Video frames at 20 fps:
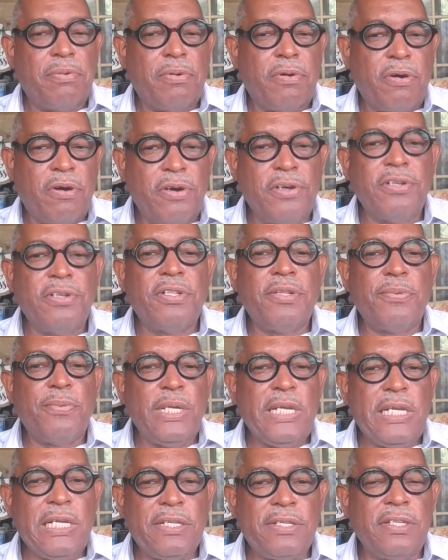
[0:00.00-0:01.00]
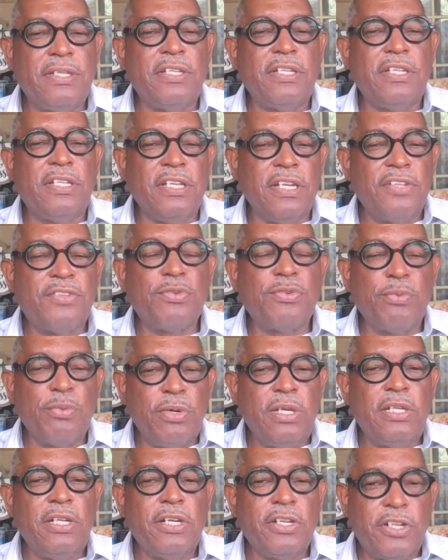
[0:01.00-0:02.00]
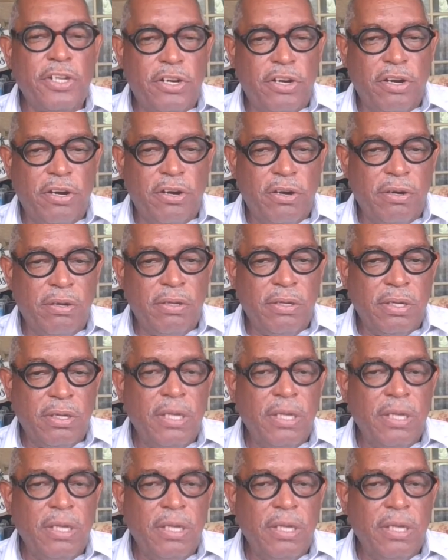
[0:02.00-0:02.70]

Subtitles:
part of the reason this will occur